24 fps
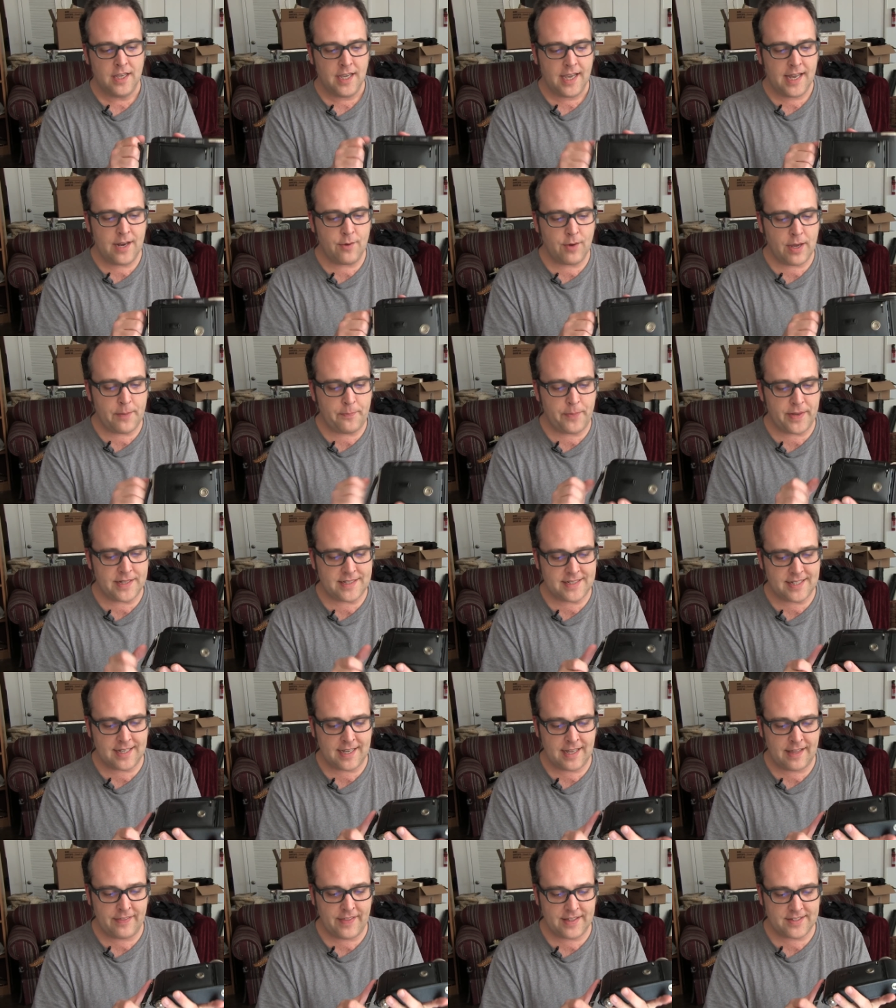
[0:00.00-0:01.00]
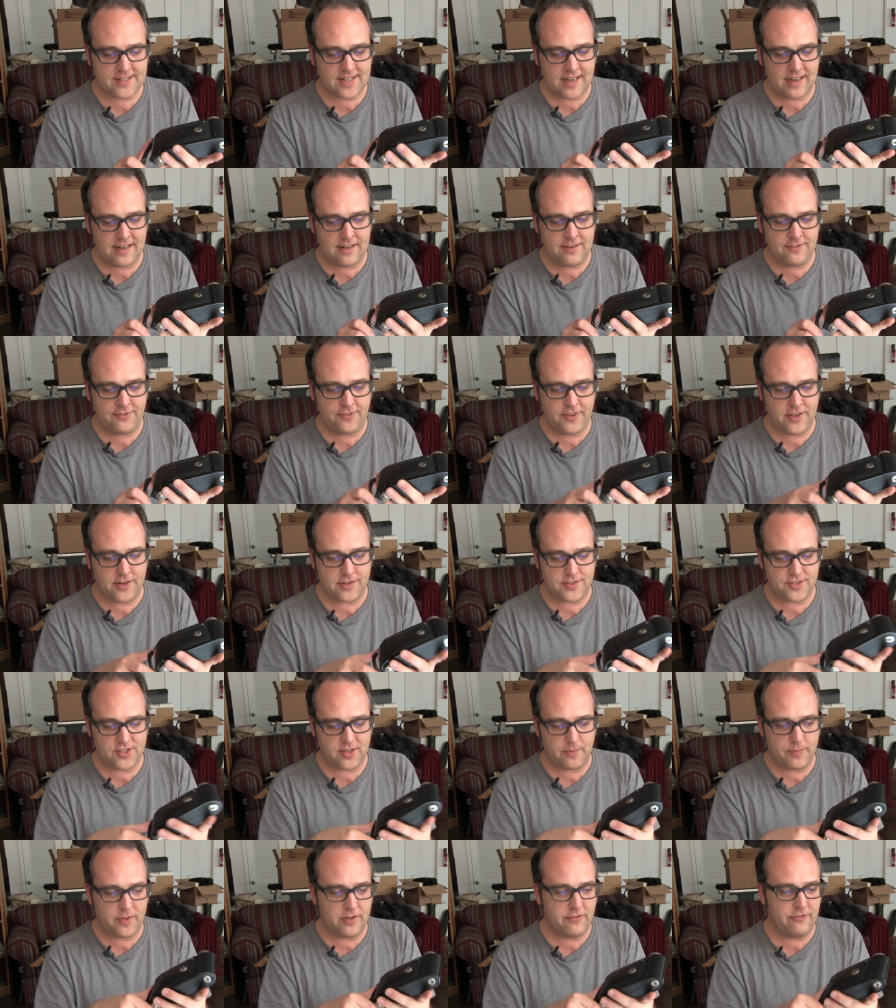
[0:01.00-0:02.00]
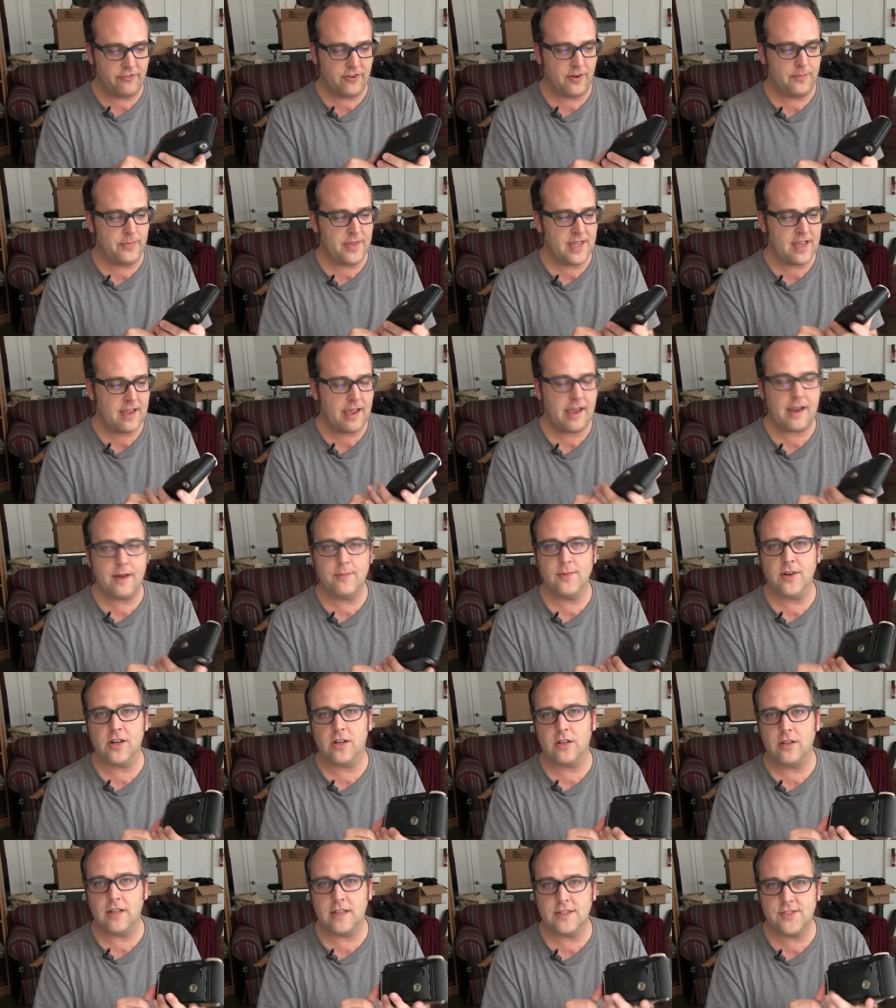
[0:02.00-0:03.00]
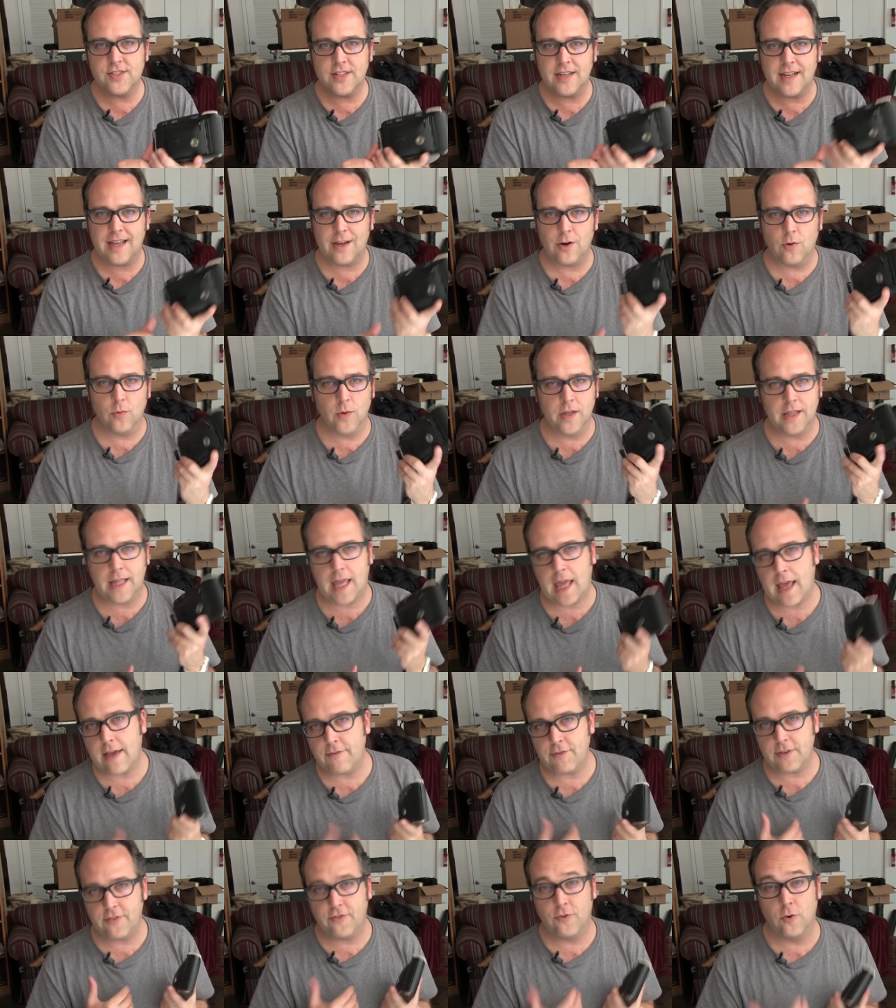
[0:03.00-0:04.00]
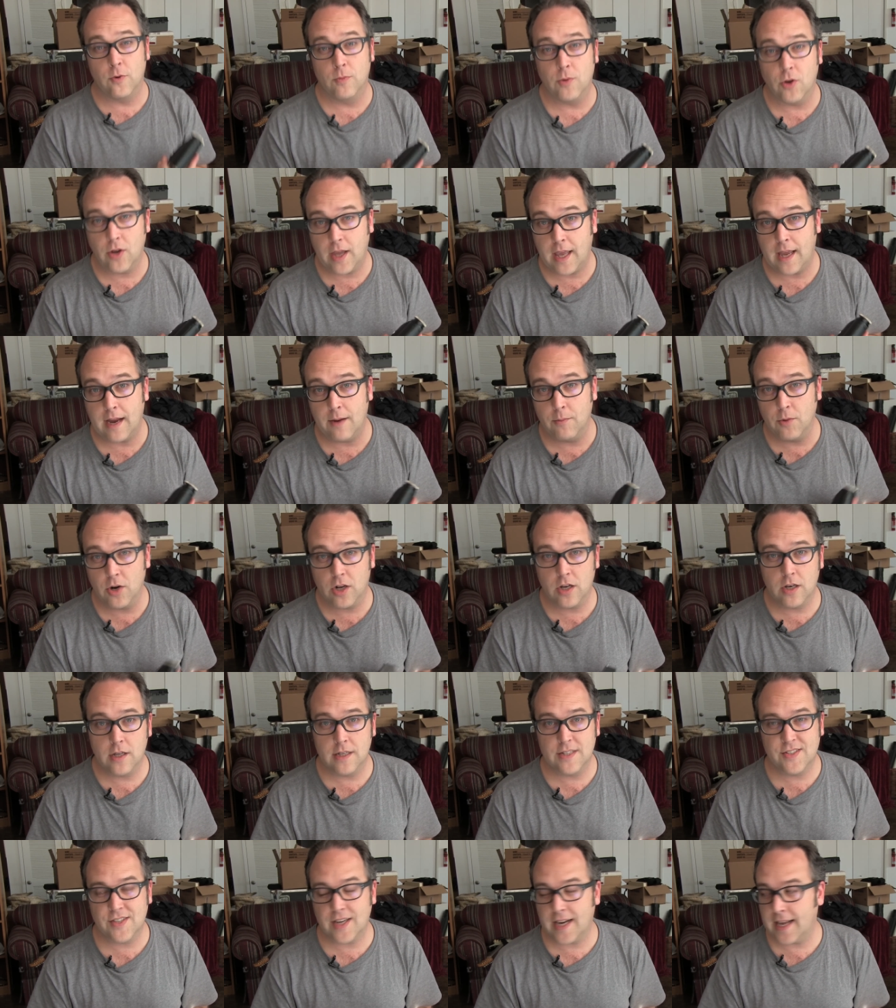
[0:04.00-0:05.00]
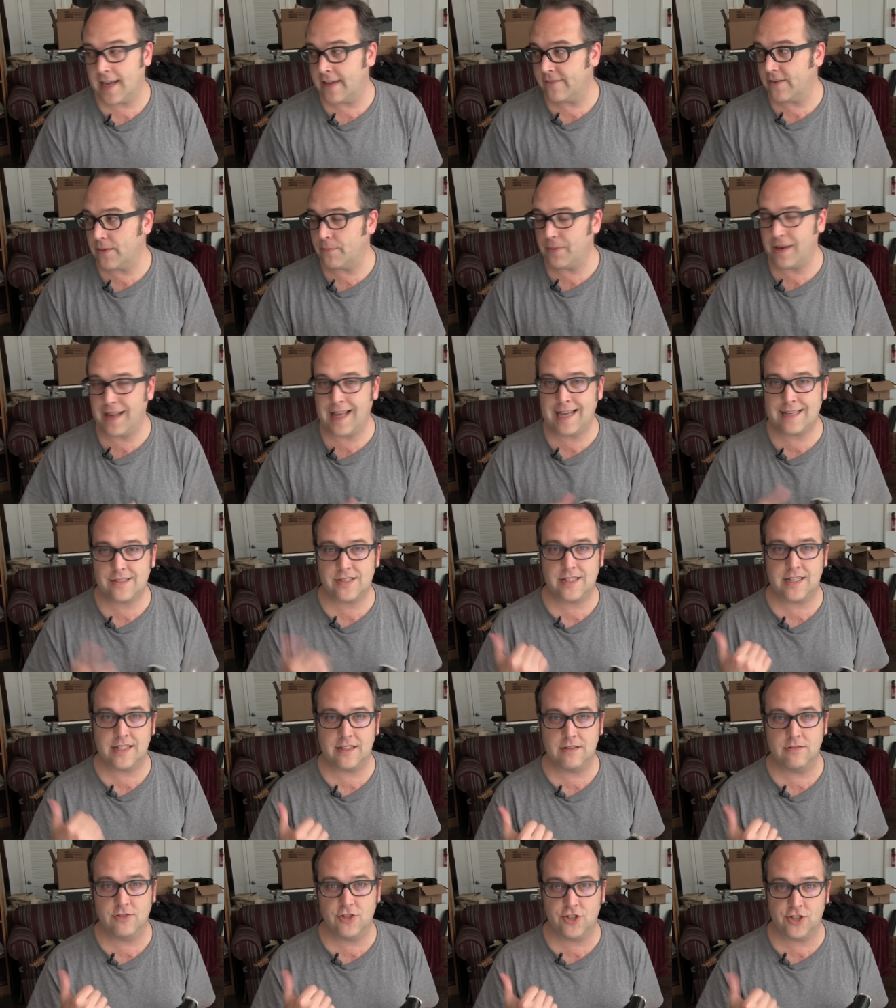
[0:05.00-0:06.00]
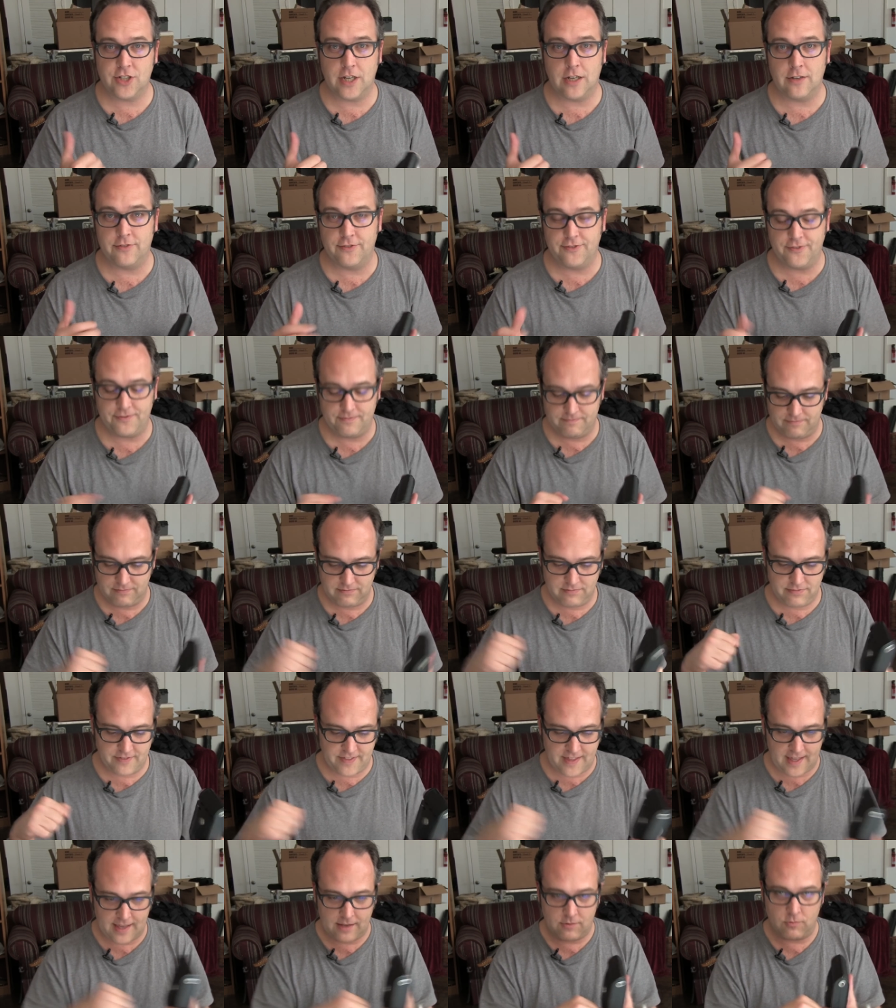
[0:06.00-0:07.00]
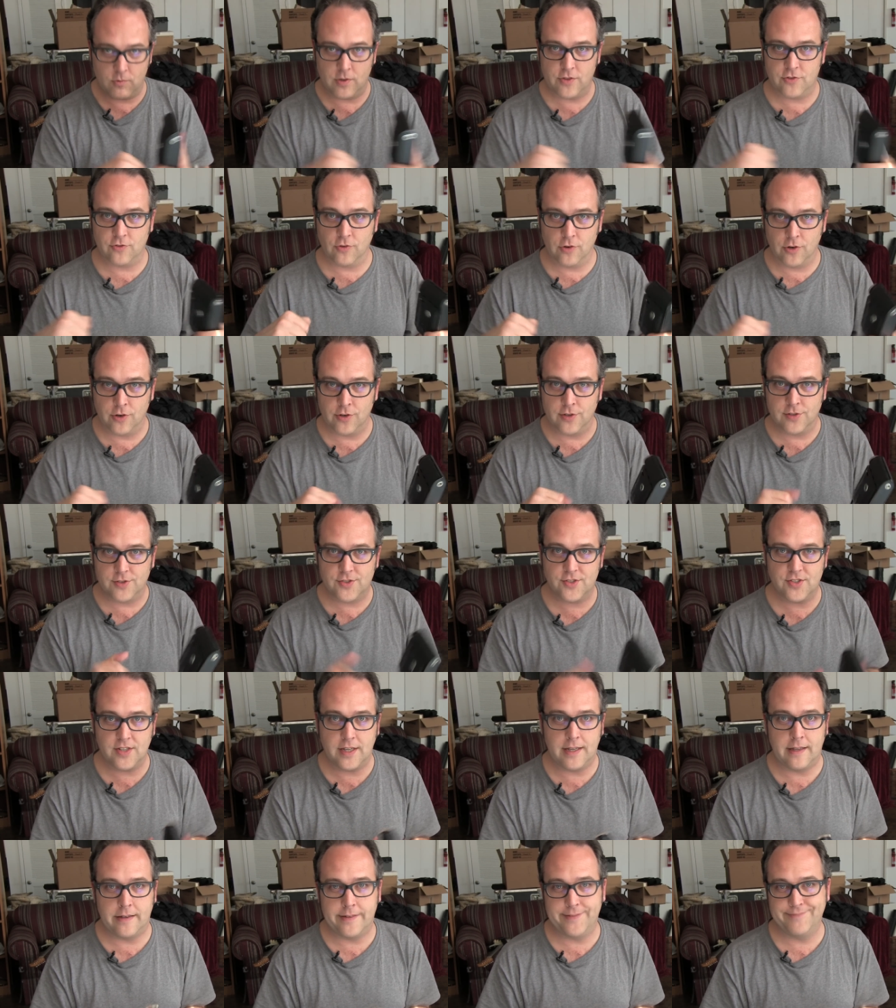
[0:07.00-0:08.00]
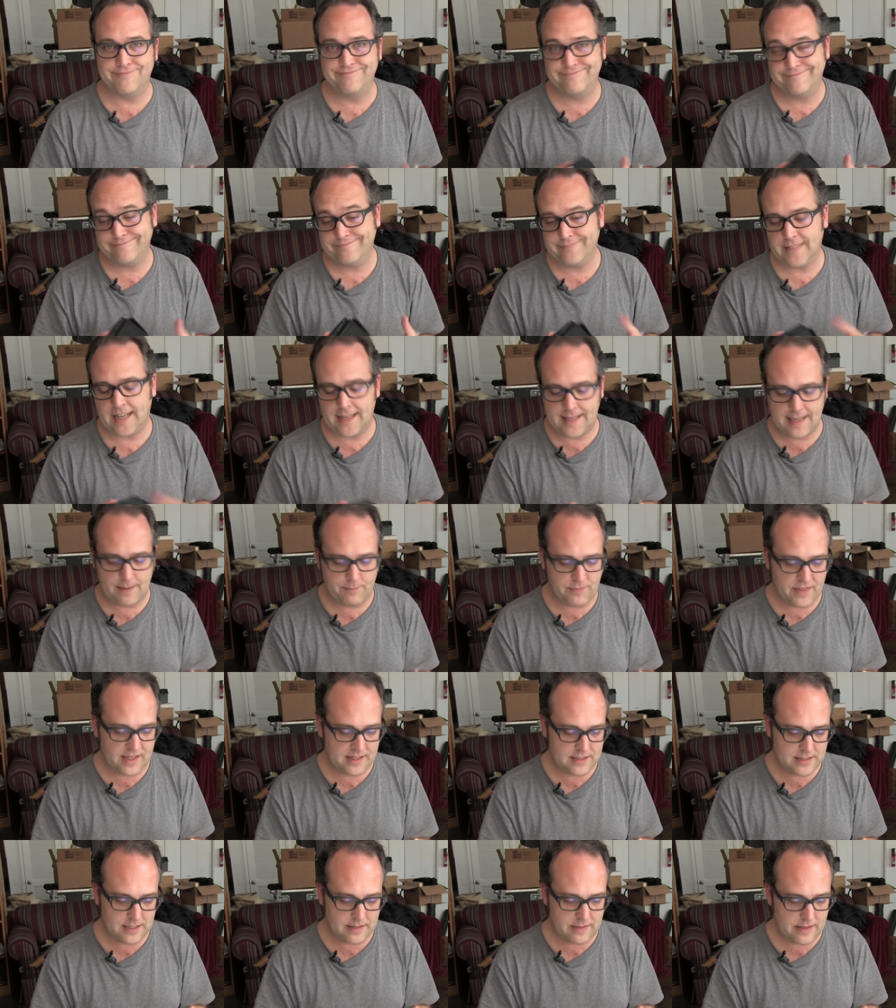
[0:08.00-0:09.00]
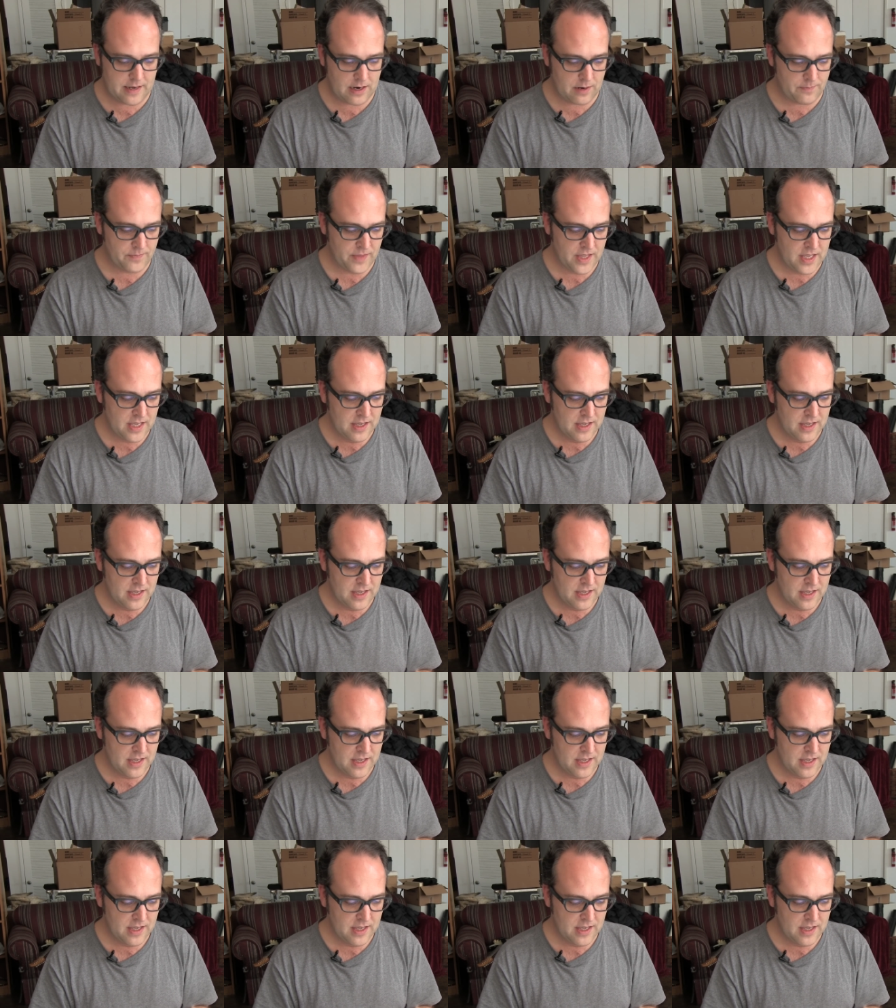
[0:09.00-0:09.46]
Anyway, but uh, that's kind of you know something from the camera closet. I don't really have a formal camera closet. I have a plastic shelf thing with drawers and I keep things in there.